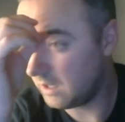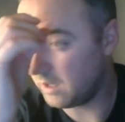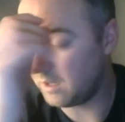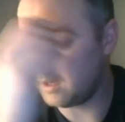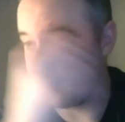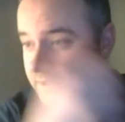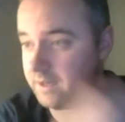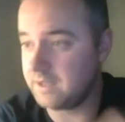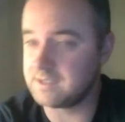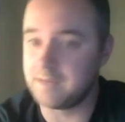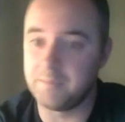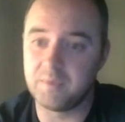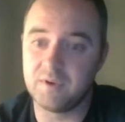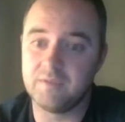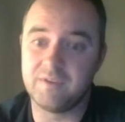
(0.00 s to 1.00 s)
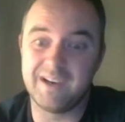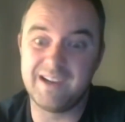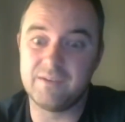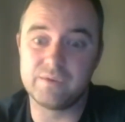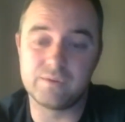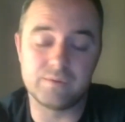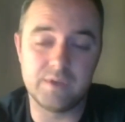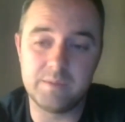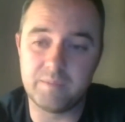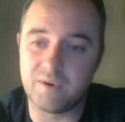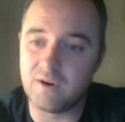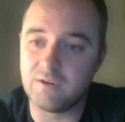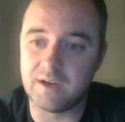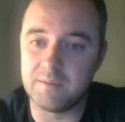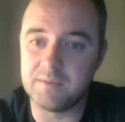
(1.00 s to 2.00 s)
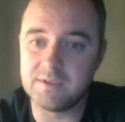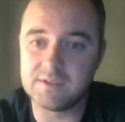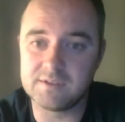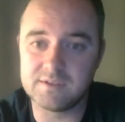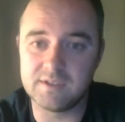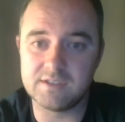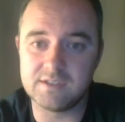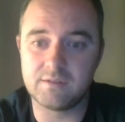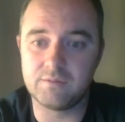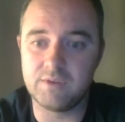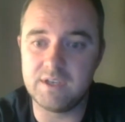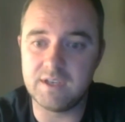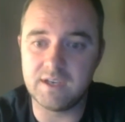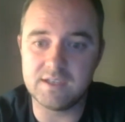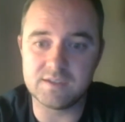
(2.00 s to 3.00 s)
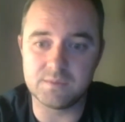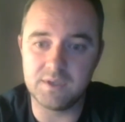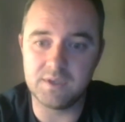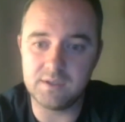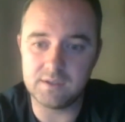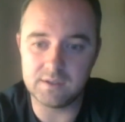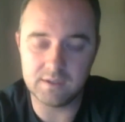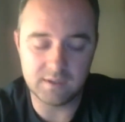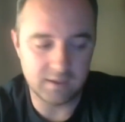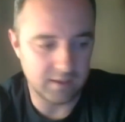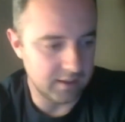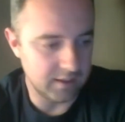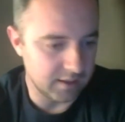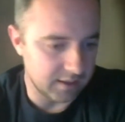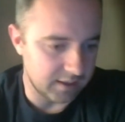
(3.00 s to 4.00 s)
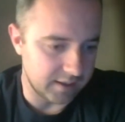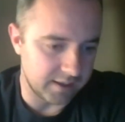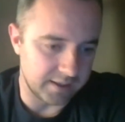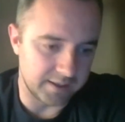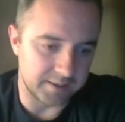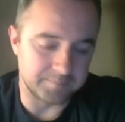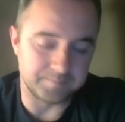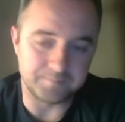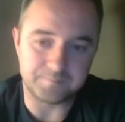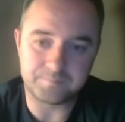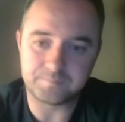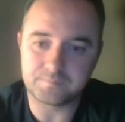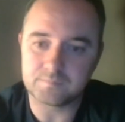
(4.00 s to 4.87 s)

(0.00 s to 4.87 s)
uh, an example of a level three program is is three days a week um,